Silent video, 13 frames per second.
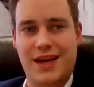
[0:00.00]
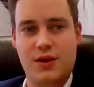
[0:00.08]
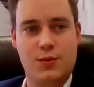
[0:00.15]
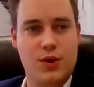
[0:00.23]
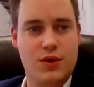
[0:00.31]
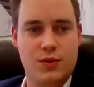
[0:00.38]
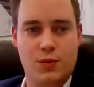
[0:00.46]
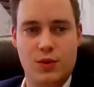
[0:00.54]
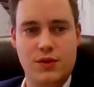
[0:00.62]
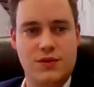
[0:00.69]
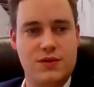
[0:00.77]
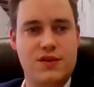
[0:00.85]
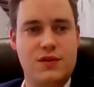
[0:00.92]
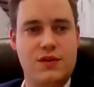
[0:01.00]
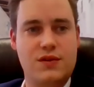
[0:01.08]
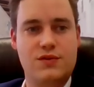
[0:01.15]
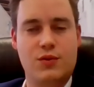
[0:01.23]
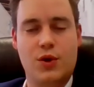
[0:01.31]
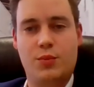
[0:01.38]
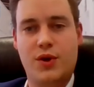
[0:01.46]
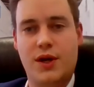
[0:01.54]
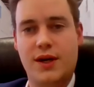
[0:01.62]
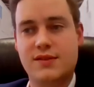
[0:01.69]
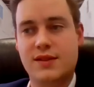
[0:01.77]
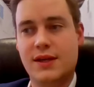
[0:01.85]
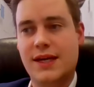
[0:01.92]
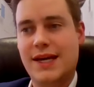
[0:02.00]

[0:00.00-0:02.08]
anywhere in the world using these grow pods,